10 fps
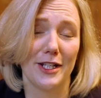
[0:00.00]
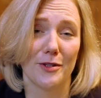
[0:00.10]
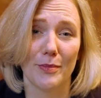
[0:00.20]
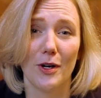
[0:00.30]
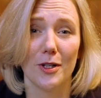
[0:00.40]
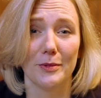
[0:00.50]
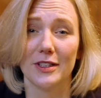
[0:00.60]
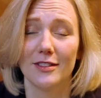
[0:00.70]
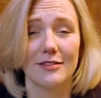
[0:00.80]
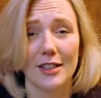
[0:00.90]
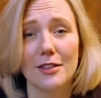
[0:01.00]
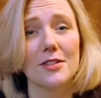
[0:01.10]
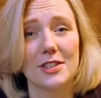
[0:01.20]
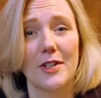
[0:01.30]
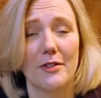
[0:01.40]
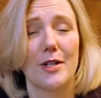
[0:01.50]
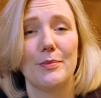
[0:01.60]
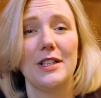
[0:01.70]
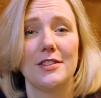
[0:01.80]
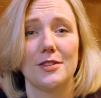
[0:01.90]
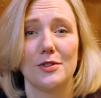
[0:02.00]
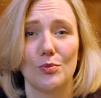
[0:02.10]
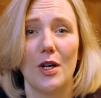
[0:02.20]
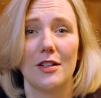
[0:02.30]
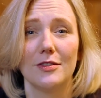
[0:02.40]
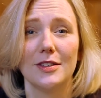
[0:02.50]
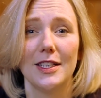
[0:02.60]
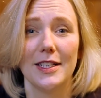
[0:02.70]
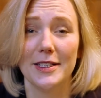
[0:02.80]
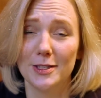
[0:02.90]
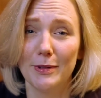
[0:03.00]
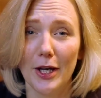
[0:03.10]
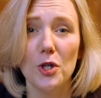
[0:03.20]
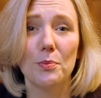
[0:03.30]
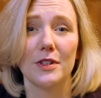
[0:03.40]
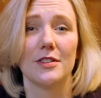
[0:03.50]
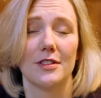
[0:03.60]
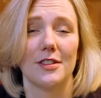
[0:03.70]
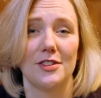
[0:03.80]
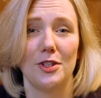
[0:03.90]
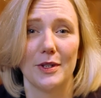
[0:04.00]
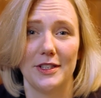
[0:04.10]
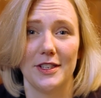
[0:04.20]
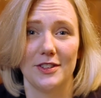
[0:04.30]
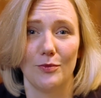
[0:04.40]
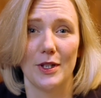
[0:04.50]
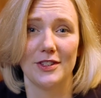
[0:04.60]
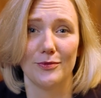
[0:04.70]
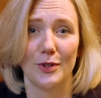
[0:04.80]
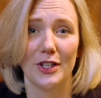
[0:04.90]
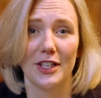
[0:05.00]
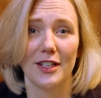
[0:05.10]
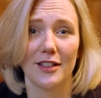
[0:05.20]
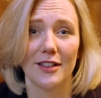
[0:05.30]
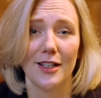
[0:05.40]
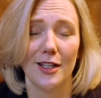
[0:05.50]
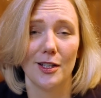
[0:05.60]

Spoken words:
here in Parliament, and lots of other MPs do as well, is to be open to those new ideas of ways of working.